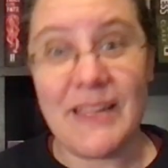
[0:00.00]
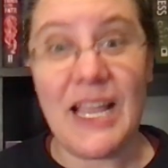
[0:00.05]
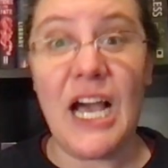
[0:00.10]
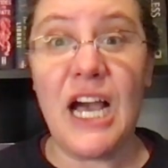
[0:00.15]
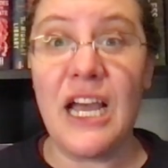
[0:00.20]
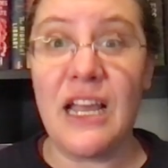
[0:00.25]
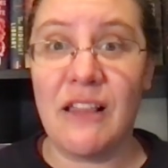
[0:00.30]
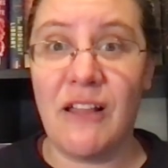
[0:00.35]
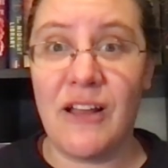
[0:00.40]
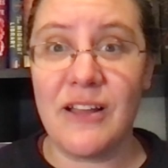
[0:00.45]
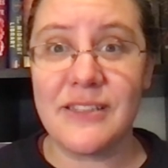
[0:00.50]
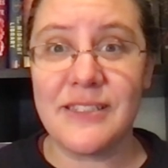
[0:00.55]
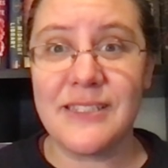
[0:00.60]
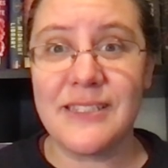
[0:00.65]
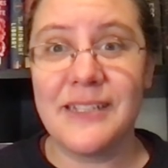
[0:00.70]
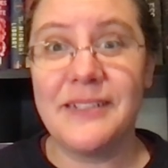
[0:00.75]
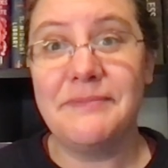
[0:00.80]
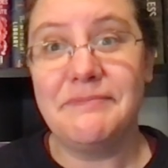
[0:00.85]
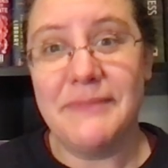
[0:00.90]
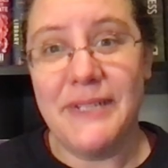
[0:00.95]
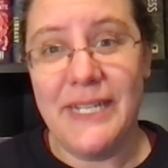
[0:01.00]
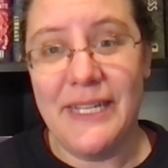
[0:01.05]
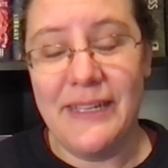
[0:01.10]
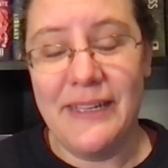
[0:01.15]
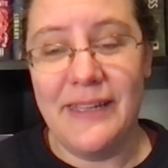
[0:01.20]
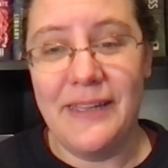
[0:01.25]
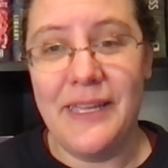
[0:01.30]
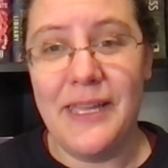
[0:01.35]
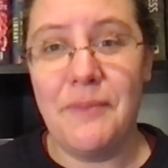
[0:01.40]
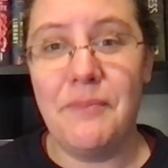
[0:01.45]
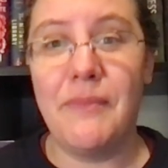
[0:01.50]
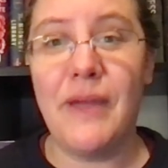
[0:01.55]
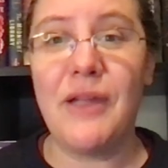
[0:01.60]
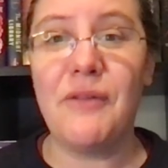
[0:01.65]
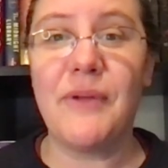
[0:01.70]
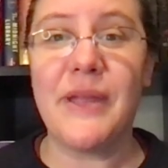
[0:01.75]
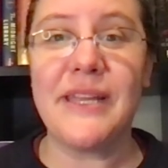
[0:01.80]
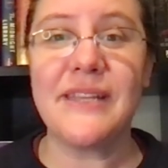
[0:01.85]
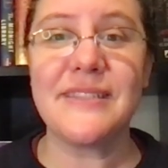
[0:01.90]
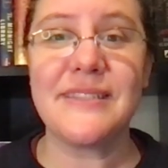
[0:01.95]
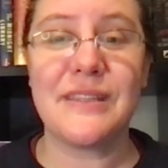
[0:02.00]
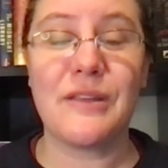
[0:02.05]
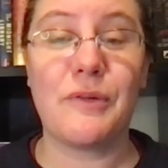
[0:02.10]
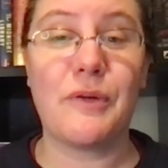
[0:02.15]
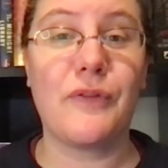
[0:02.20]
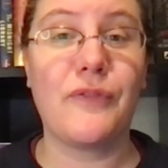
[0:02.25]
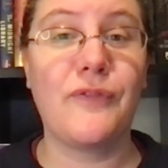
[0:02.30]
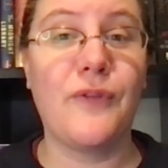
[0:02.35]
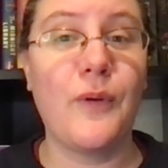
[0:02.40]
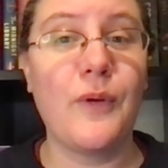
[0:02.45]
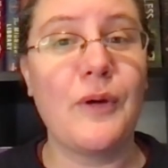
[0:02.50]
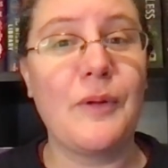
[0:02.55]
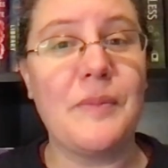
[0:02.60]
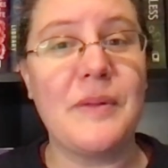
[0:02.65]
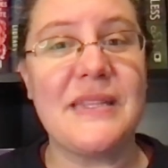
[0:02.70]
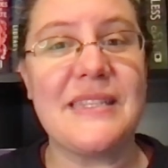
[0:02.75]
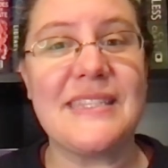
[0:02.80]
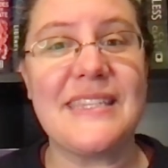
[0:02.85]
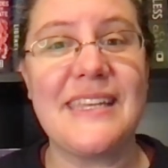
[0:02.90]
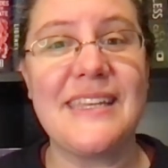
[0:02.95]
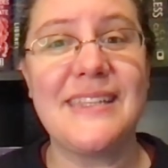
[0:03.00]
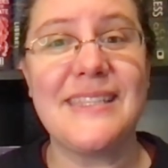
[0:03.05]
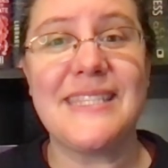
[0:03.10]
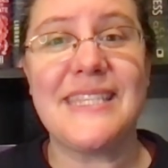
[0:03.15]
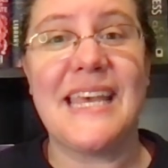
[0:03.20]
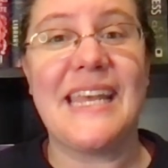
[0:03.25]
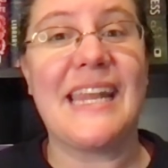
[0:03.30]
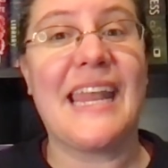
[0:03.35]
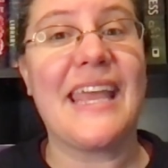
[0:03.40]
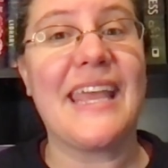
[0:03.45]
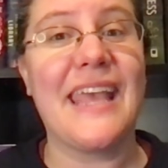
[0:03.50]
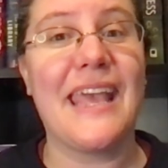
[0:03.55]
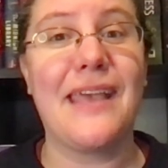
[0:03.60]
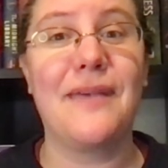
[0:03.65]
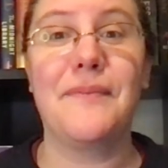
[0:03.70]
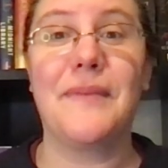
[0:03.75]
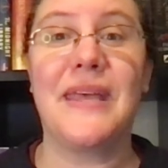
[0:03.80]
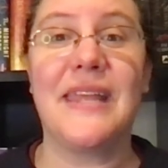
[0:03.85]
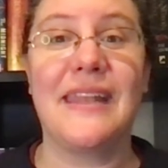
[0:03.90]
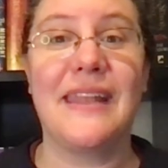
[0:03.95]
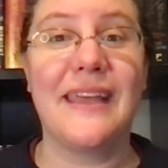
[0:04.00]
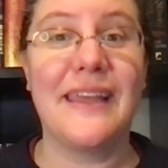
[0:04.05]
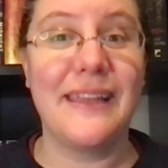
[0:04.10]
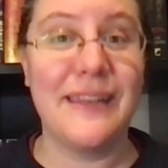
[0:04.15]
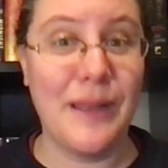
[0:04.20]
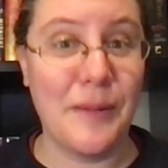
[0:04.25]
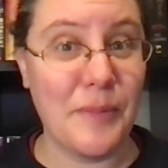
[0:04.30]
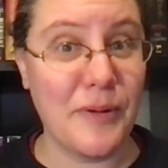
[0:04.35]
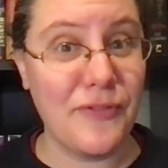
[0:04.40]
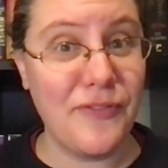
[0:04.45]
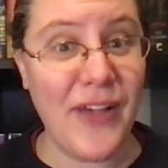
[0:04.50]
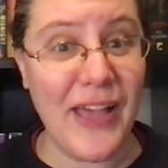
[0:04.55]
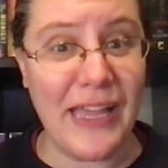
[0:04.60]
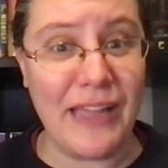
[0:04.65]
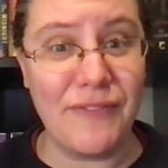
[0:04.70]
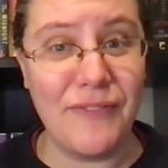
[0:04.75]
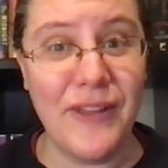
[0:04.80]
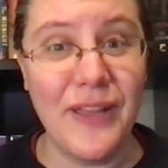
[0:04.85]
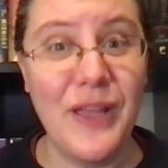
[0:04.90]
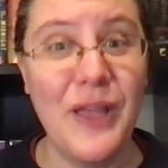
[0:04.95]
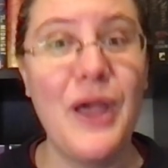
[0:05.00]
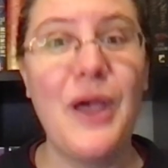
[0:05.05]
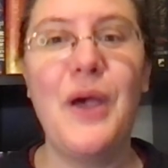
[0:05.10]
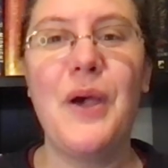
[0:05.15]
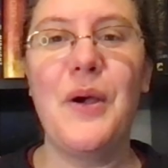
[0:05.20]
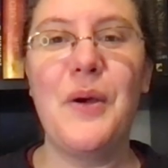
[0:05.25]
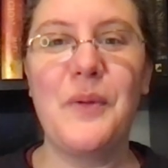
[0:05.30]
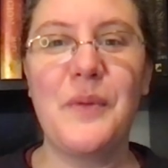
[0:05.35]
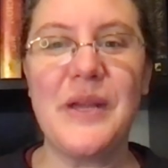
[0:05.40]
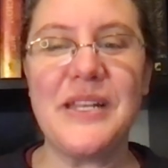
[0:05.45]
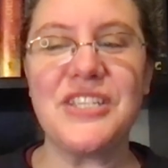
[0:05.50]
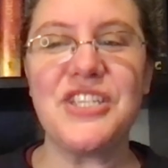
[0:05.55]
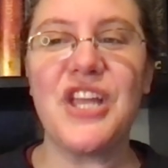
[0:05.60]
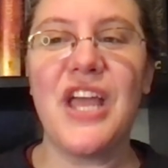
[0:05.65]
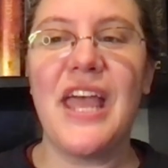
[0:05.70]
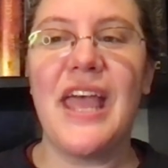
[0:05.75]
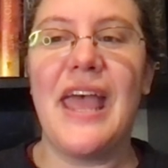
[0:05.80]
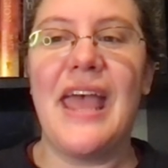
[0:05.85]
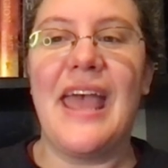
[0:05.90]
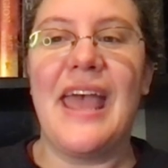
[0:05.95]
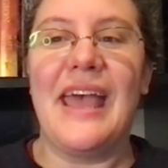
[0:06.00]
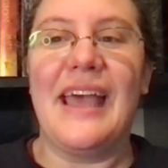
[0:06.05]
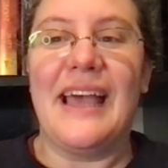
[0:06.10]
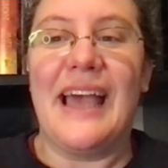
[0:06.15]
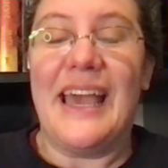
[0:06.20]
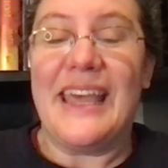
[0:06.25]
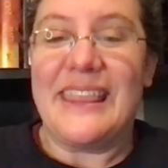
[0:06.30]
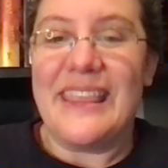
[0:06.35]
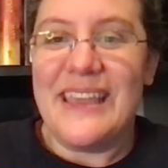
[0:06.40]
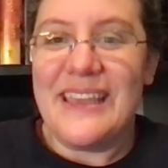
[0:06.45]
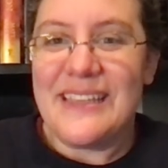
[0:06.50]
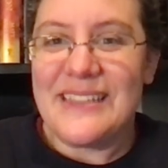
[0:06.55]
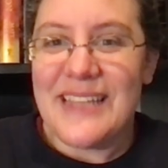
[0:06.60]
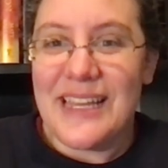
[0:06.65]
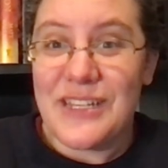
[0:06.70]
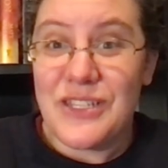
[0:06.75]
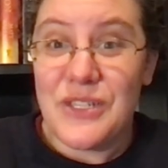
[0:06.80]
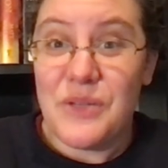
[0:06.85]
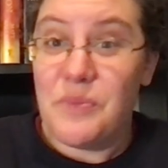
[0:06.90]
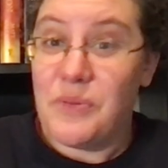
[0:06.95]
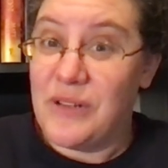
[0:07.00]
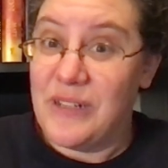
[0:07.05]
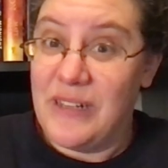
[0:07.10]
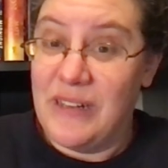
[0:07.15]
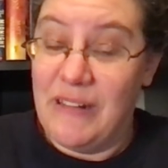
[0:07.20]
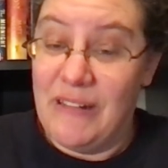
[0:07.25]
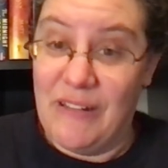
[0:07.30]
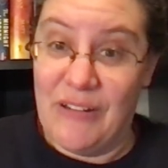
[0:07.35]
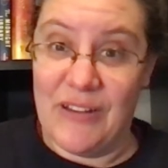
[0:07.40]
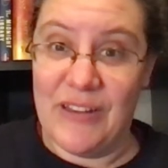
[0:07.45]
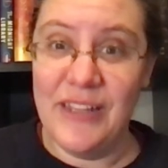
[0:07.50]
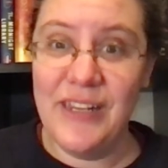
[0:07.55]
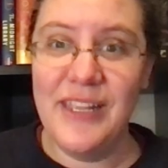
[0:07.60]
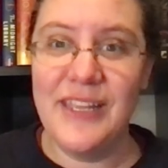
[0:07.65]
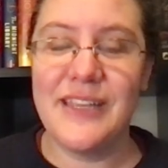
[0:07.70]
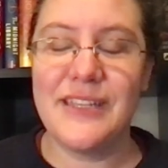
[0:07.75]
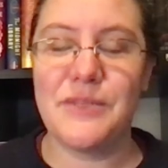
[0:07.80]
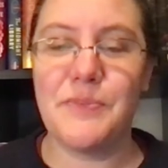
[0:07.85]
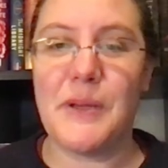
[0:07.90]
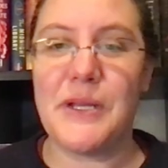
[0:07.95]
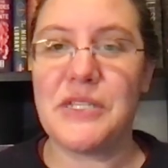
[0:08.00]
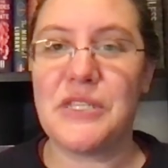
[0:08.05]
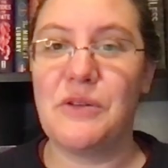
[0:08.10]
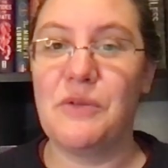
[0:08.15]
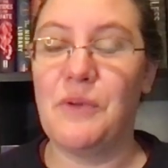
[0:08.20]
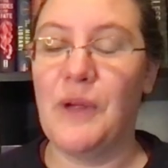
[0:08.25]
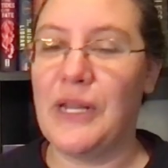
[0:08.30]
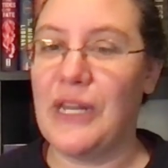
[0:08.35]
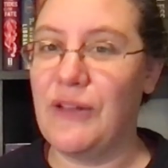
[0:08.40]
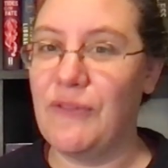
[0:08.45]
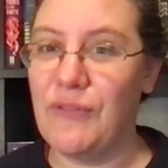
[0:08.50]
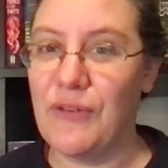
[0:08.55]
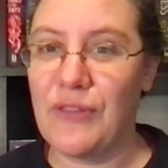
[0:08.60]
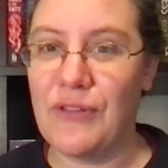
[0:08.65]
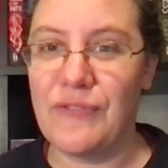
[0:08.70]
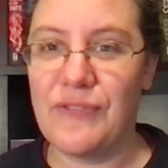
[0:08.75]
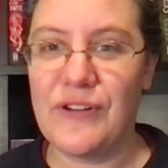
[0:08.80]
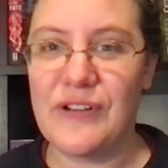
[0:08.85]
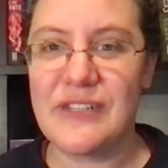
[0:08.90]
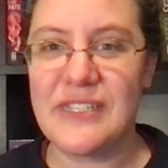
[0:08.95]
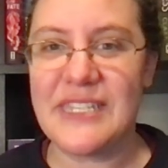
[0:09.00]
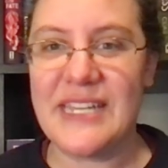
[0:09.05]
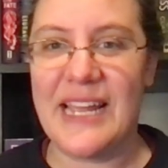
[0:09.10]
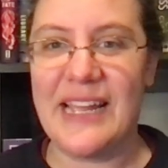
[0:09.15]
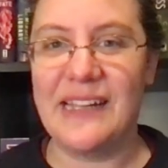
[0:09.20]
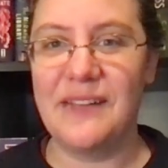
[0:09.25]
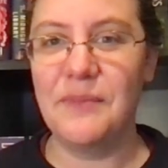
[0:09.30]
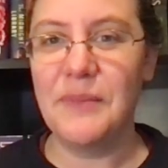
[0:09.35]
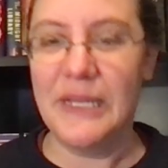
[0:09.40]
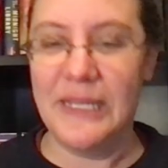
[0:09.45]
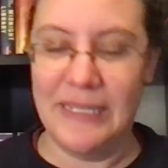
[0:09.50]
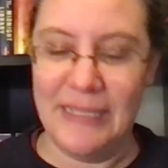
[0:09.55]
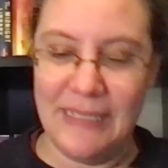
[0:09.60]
I lost. My race, there were four open seats, and I came in number five, which I think is actually pretty good, especially running for the first time.